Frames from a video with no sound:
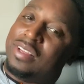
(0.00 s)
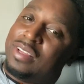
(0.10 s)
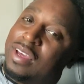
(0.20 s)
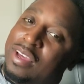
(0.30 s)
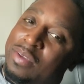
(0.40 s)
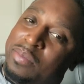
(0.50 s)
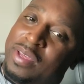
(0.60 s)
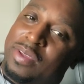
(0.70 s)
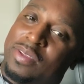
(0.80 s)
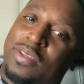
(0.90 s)
that ain't
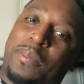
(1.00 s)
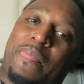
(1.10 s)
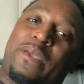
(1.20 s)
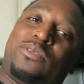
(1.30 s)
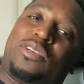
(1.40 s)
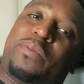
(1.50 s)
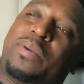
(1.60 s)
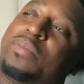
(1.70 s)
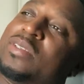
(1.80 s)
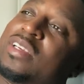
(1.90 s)
me. Some
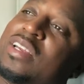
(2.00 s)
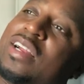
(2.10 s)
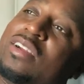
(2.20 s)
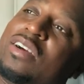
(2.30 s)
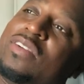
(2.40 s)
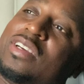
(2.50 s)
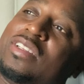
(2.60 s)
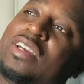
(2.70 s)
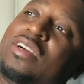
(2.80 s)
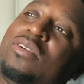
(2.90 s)
people say they love it
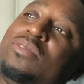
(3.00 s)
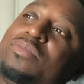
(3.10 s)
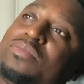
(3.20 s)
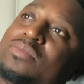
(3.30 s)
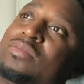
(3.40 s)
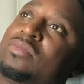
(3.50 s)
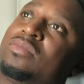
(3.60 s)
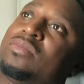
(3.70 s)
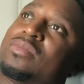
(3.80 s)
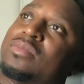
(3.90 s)
because they don't.
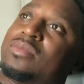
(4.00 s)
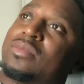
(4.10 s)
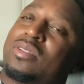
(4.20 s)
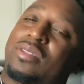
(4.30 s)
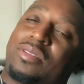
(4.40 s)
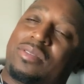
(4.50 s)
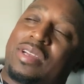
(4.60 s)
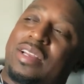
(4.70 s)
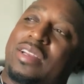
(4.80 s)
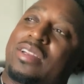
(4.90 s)

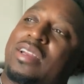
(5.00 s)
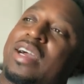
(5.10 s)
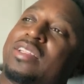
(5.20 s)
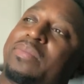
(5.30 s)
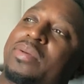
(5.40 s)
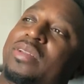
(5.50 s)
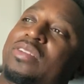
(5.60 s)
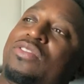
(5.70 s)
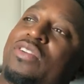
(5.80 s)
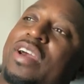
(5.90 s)
they like to beat
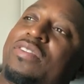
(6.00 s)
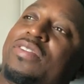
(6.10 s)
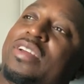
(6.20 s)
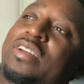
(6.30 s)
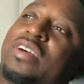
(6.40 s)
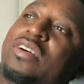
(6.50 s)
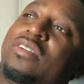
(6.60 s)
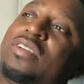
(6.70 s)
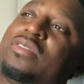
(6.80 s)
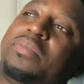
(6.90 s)
the traffic and
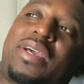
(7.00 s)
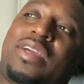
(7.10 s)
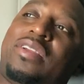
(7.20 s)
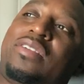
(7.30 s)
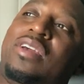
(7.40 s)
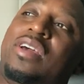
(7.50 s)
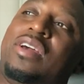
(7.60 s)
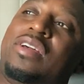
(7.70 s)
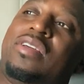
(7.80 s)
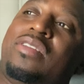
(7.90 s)
all this, man.
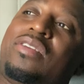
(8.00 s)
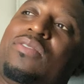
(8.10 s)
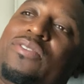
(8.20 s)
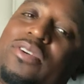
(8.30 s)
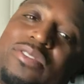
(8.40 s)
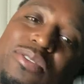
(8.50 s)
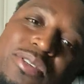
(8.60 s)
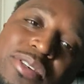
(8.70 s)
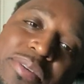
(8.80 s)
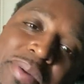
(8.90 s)
So far so
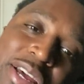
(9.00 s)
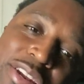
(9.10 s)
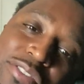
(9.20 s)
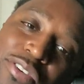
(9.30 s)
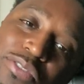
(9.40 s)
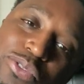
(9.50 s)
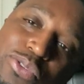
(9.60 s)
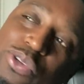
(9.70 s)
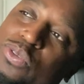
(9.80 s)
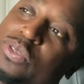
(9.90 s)
good, man. I done drove
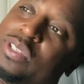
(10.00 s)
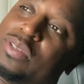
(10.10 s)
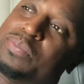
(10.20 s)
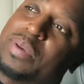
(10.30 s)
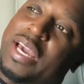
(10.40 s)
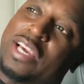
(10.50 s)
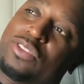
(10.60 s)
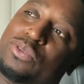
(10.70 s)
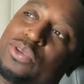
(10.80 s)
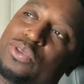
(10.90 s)
through Houston,
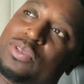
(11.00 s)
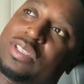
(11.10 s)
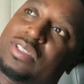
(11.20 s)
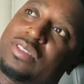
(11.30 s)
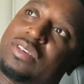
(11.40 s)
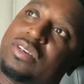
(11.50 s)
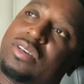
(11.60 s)
passed through Houston,